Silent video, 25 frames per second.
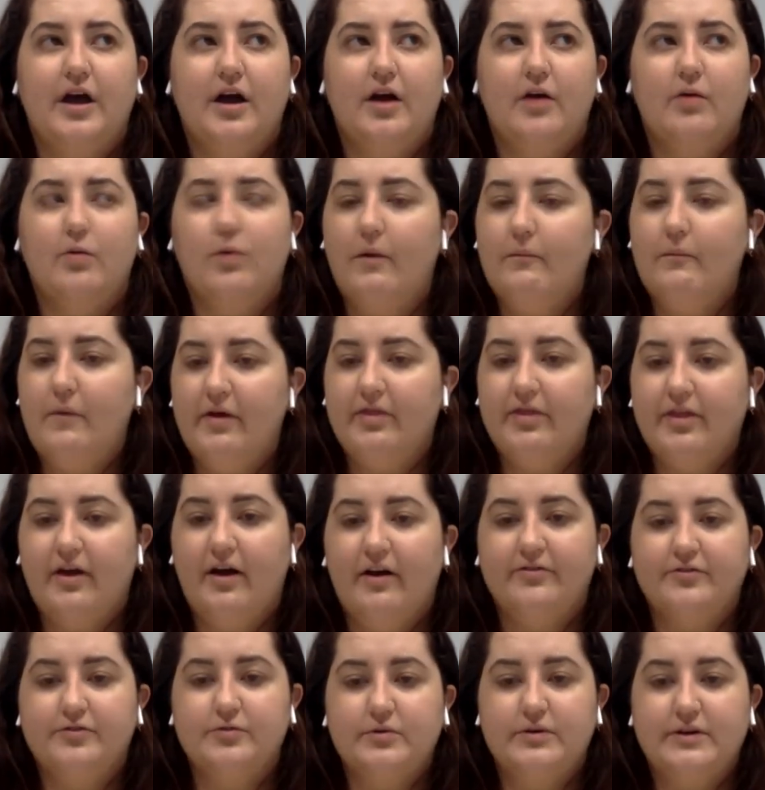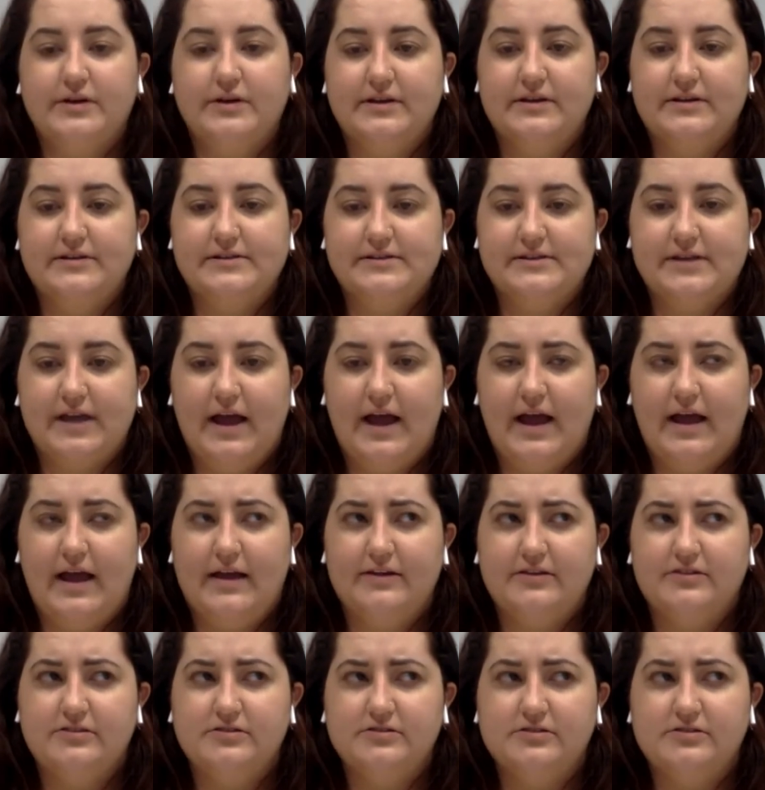1 month afterwards,
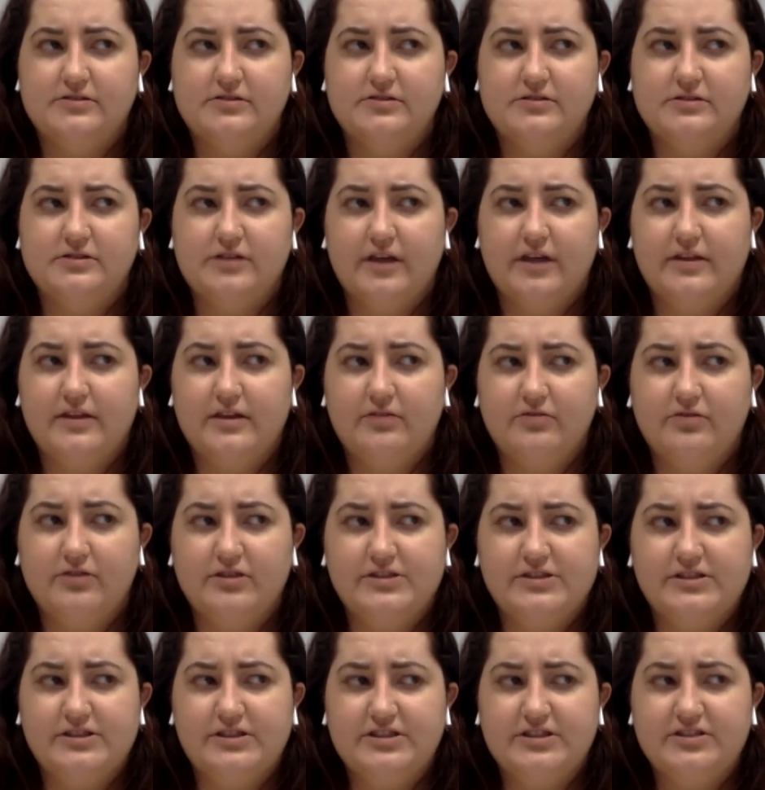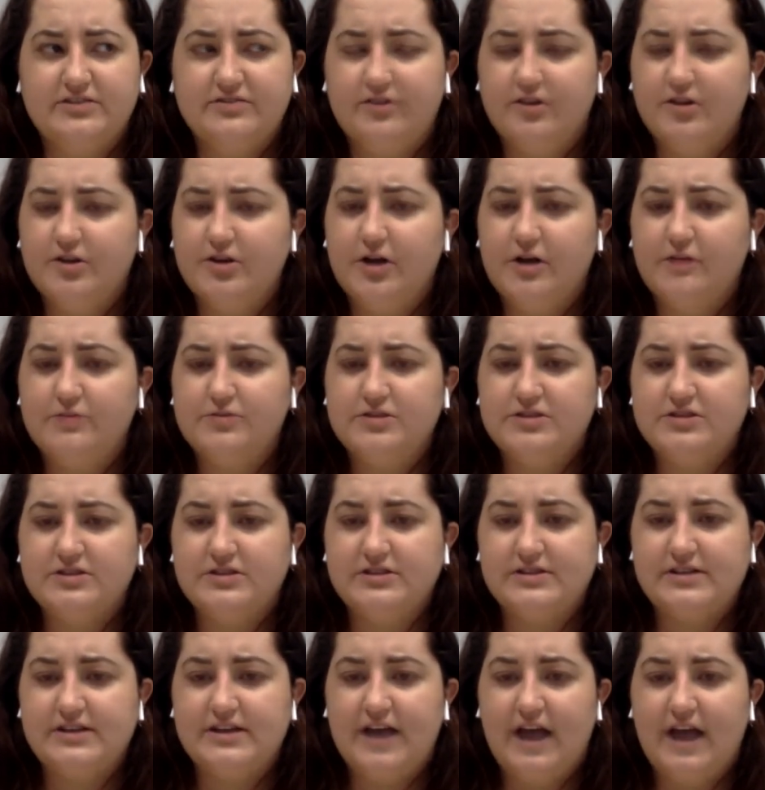and I think recently she followed up just to
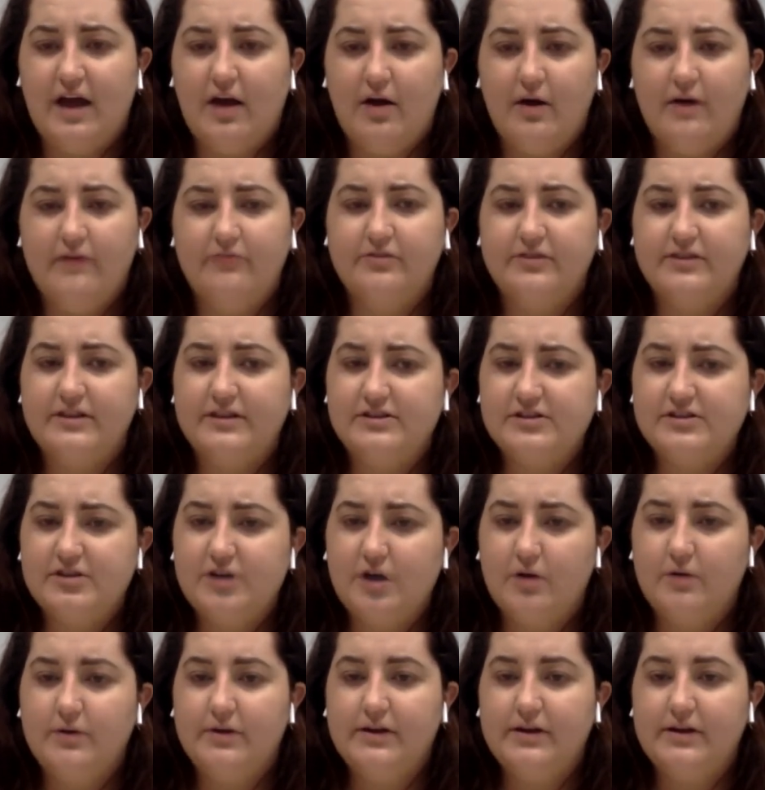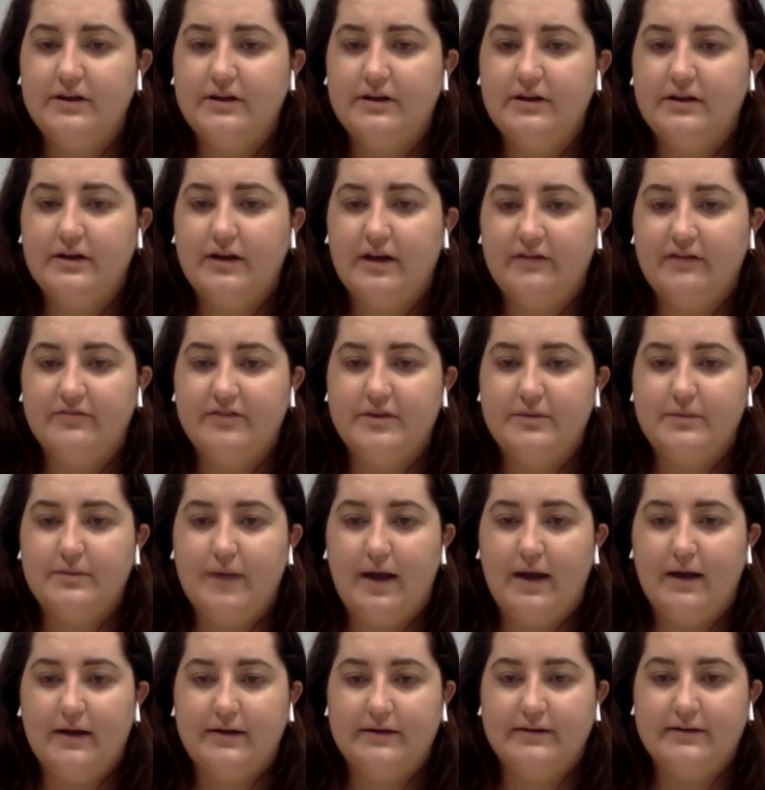see how everything's going and get
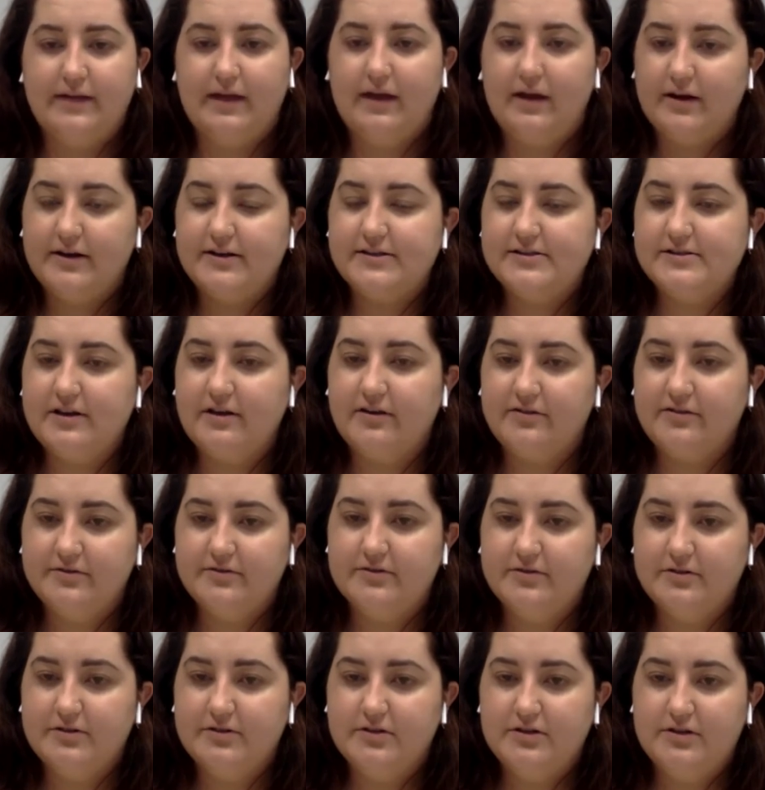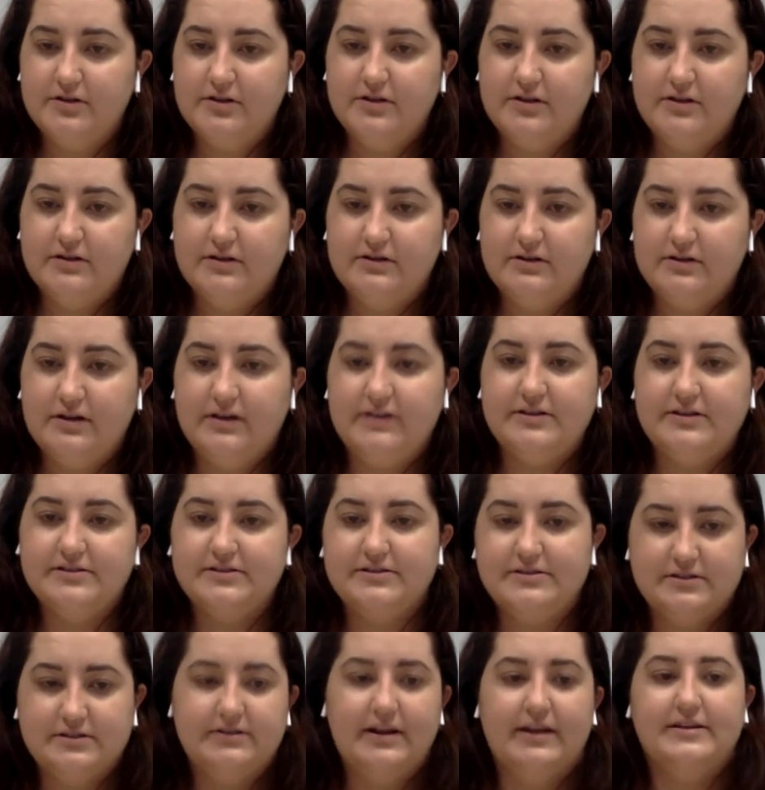feedback and that kind of stuff, and
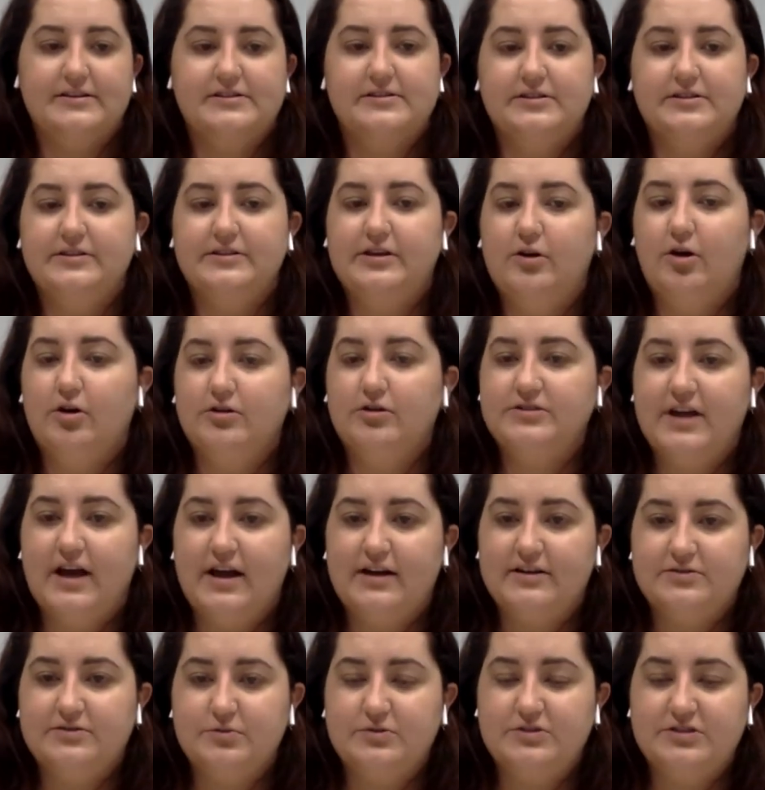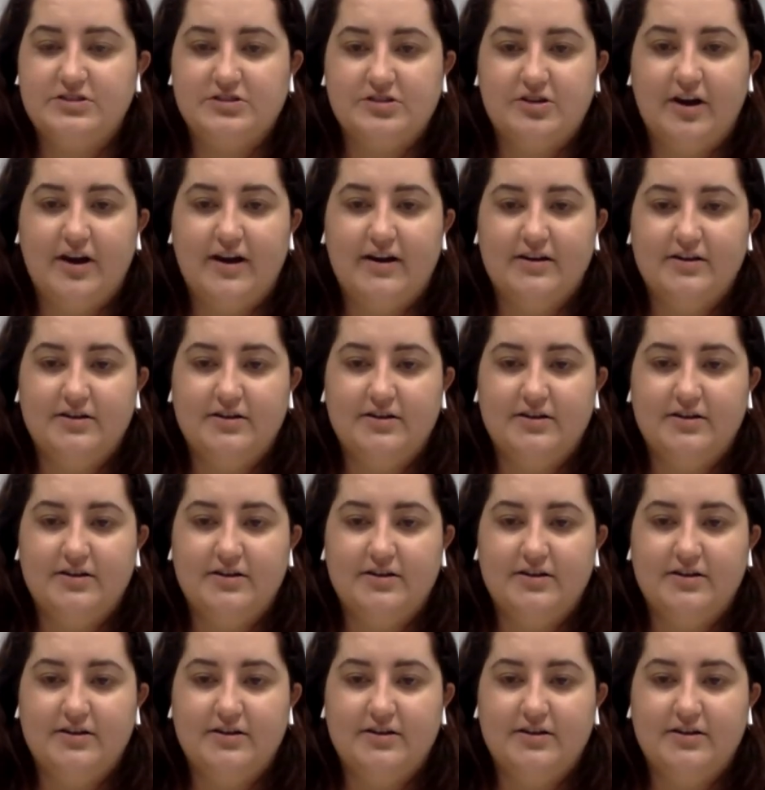is like still in contact, which is great.